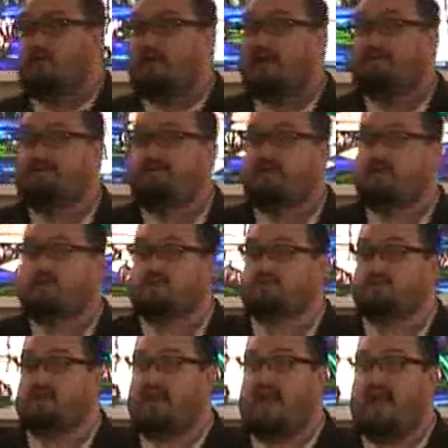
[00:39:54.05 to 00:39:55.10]
We have
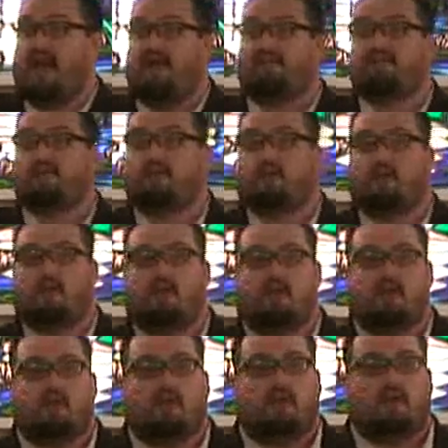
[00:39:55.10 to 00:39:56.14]
fears. We have
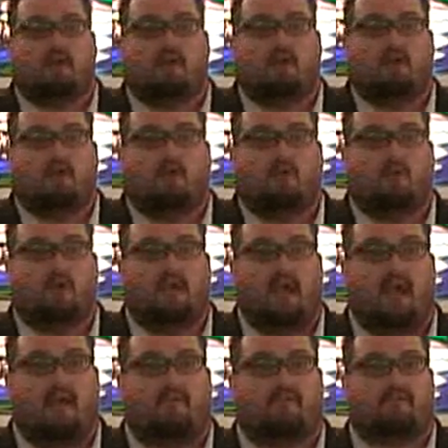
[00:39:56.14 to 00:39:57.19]
we
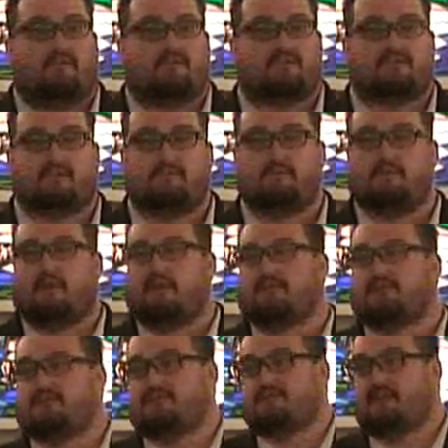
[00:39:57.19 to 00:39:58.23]
have
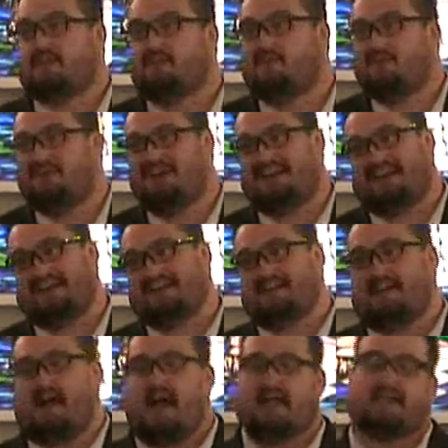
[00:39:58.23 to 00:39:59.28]
stipulations that, you know,
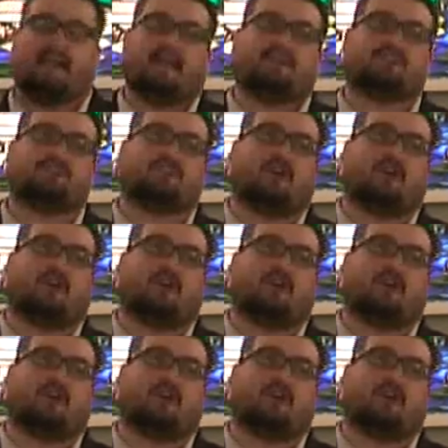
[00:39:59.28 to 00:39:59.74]
I can't